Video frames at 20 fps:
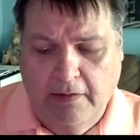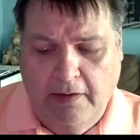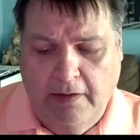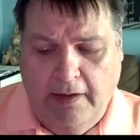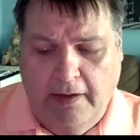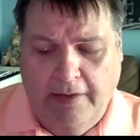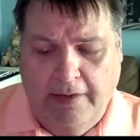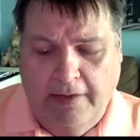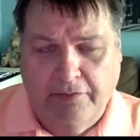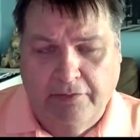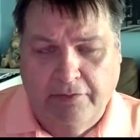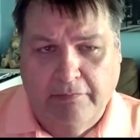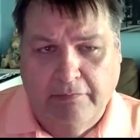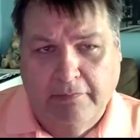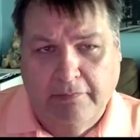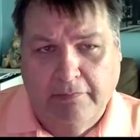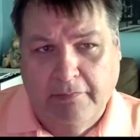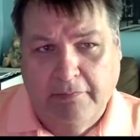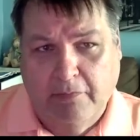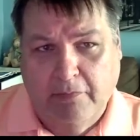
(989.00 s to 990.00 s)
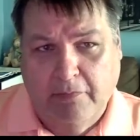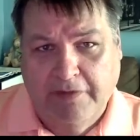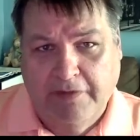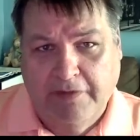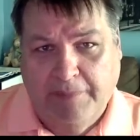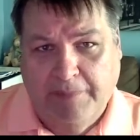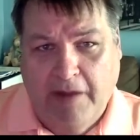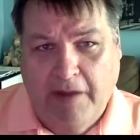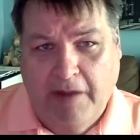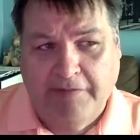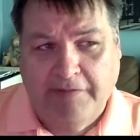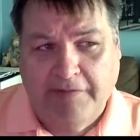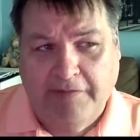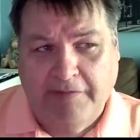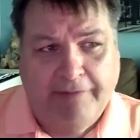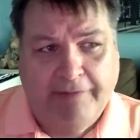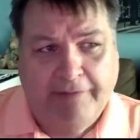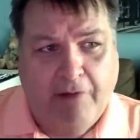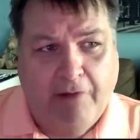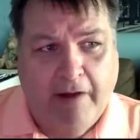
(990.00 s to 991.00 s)
and response
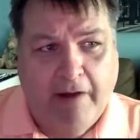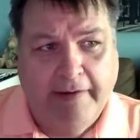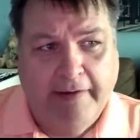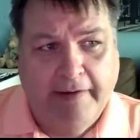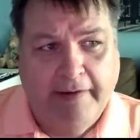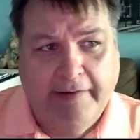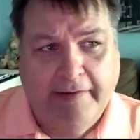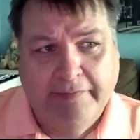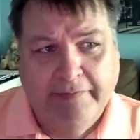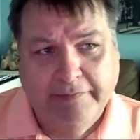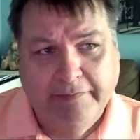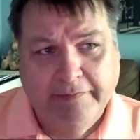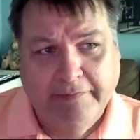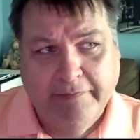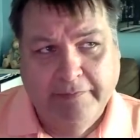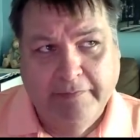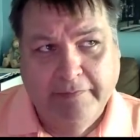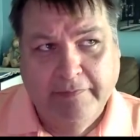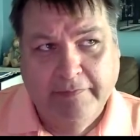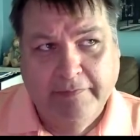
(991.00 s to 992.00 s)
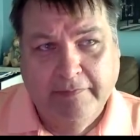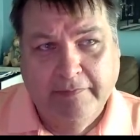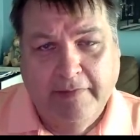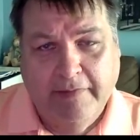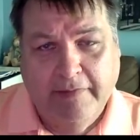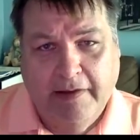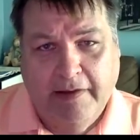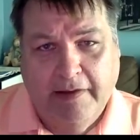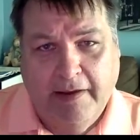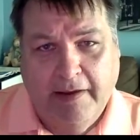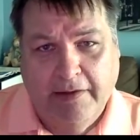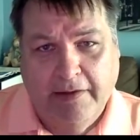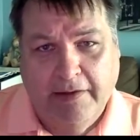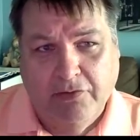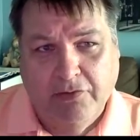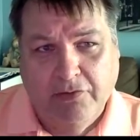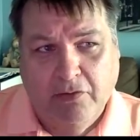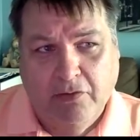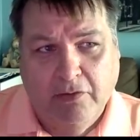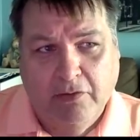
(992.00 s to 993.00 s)
by Friday,
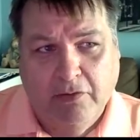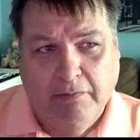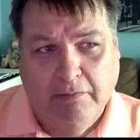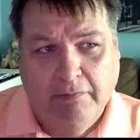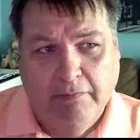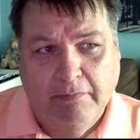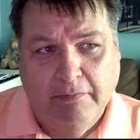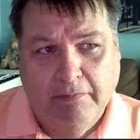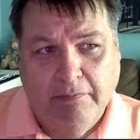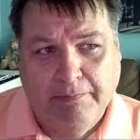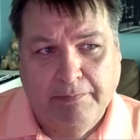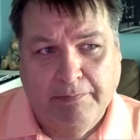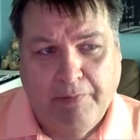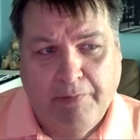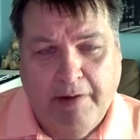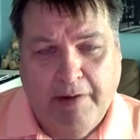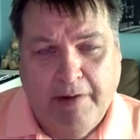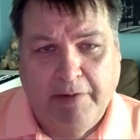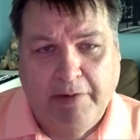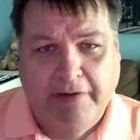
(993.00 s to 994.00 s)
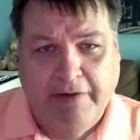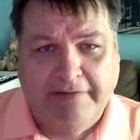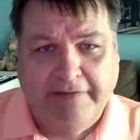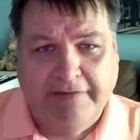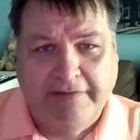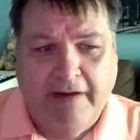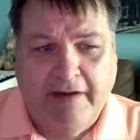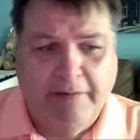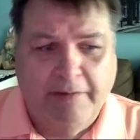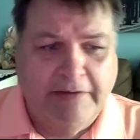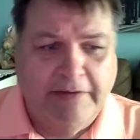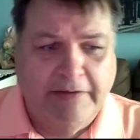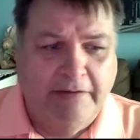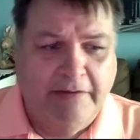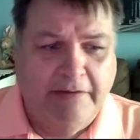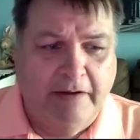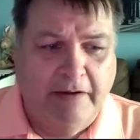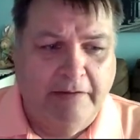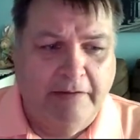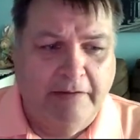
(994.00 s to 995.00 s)
and your primary assignment
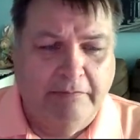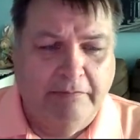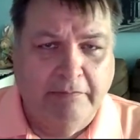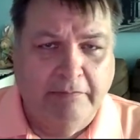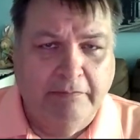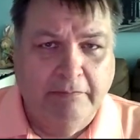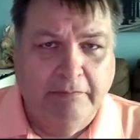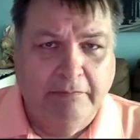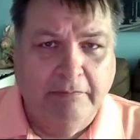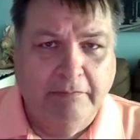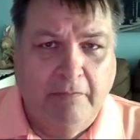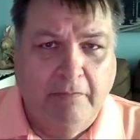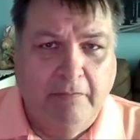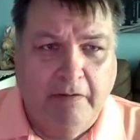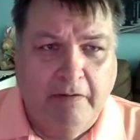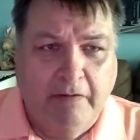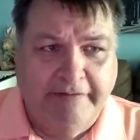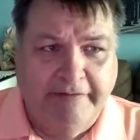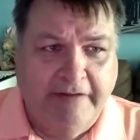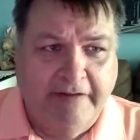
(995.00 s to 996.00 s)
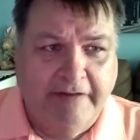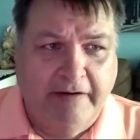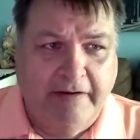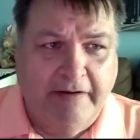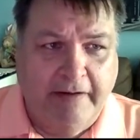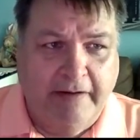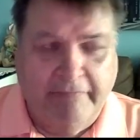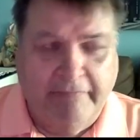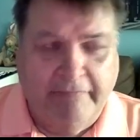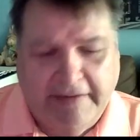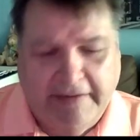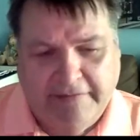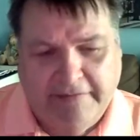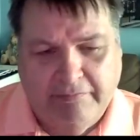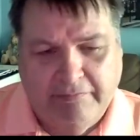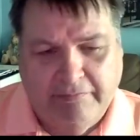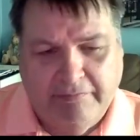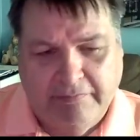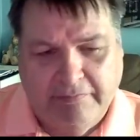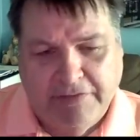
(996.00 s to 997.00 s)
done on Sunday,
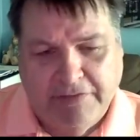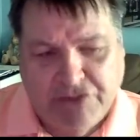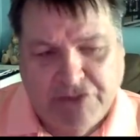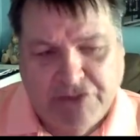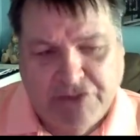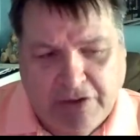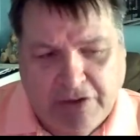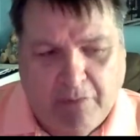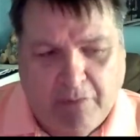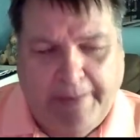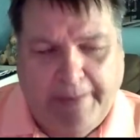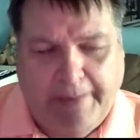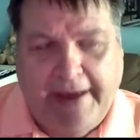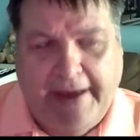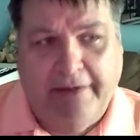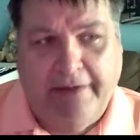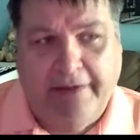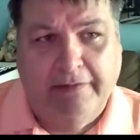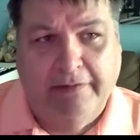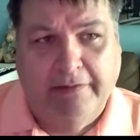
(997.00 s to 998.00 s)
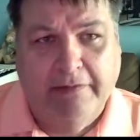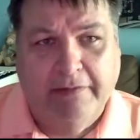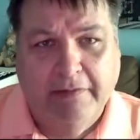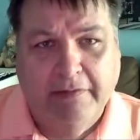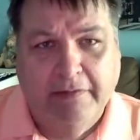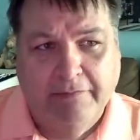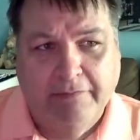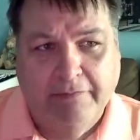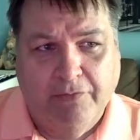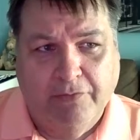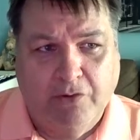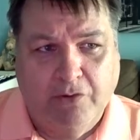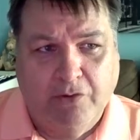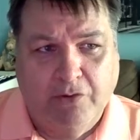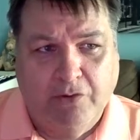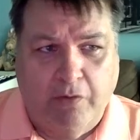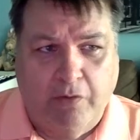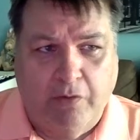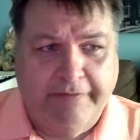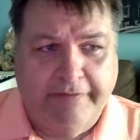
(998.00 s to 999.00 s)
the general pattern for the
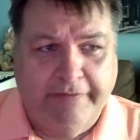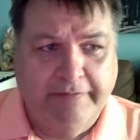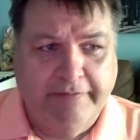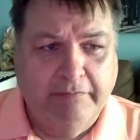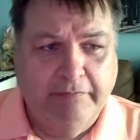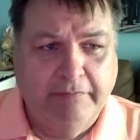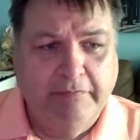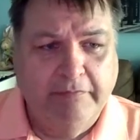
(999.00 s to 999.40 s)
course.